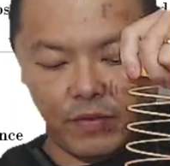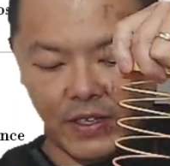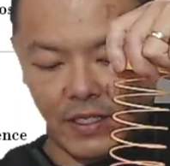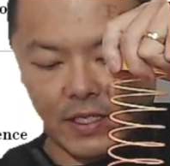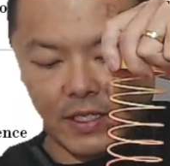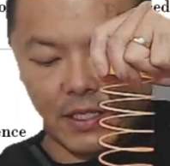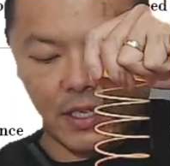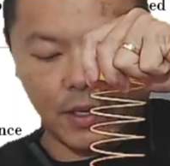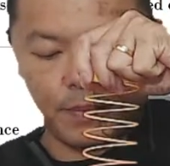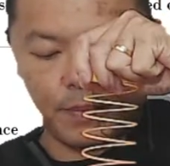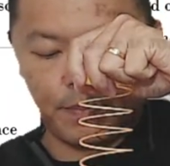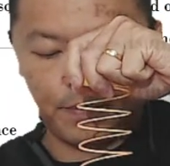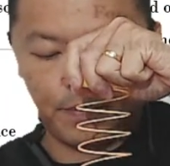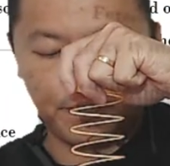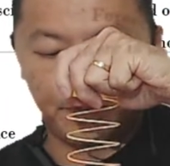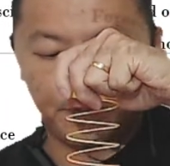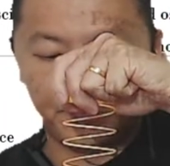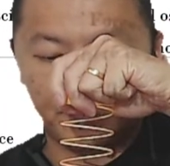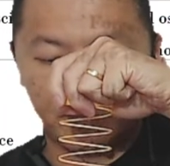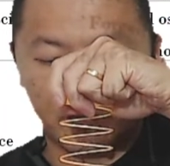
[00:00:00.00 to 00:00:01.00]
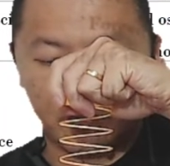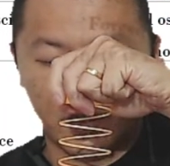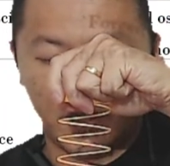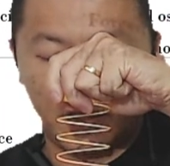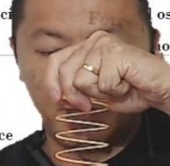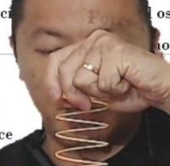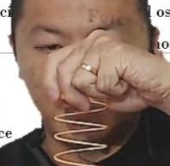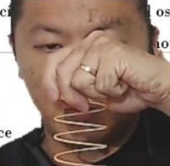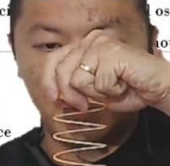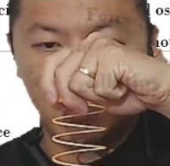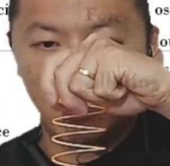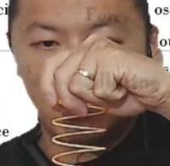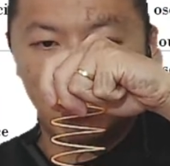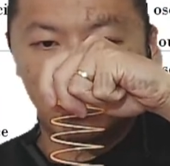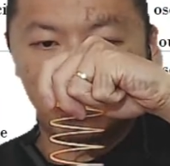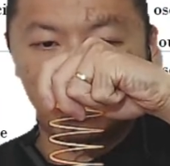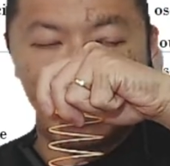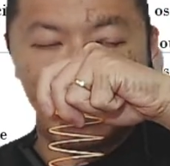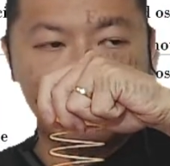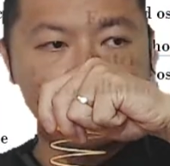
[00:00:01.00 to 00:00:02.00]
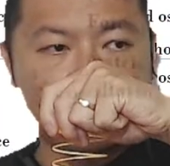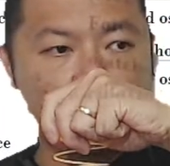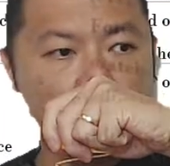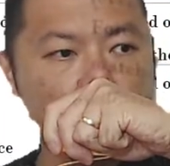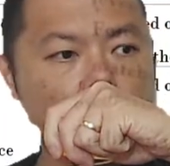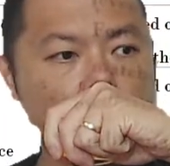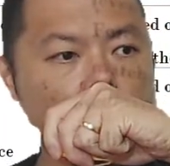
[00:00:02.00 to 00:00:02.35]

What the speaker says: system. Okay. So I can